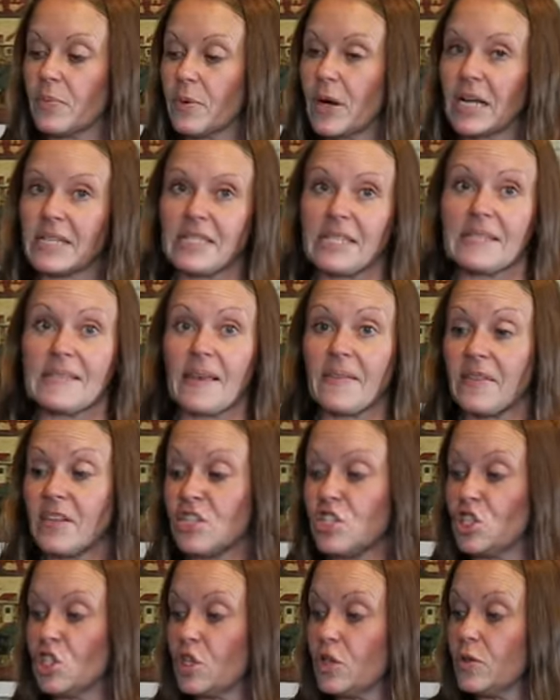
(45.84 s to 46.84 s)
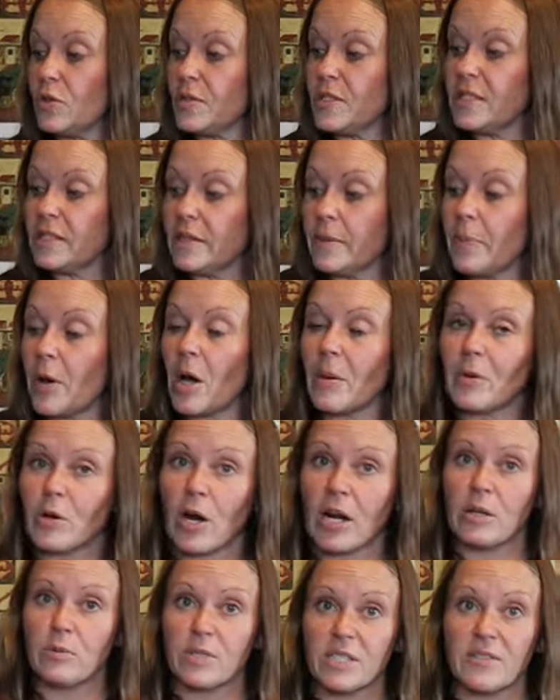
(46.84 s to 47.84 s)
the prices on the juice, the
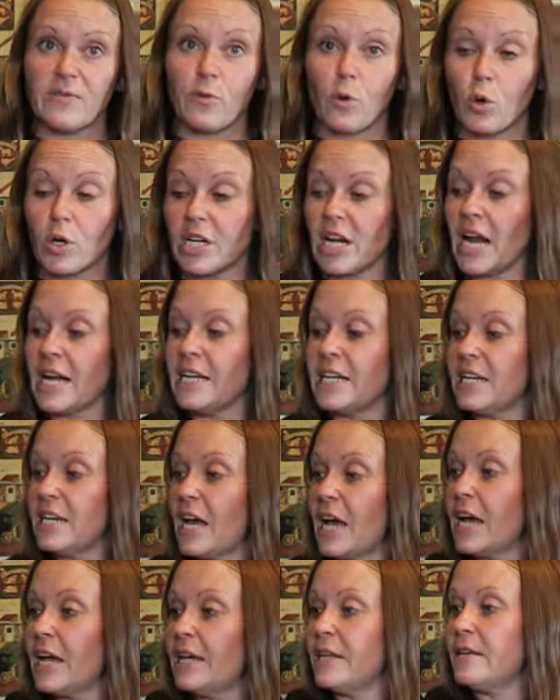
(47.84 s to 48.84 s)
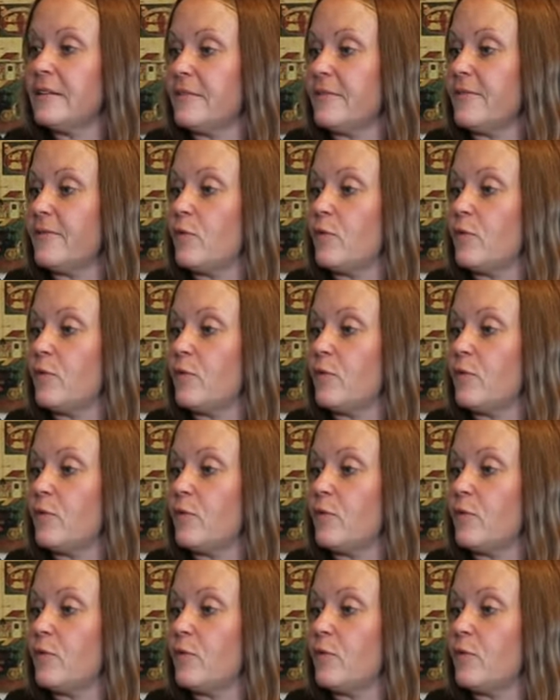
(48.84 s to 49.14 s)
pomegranate was $4.99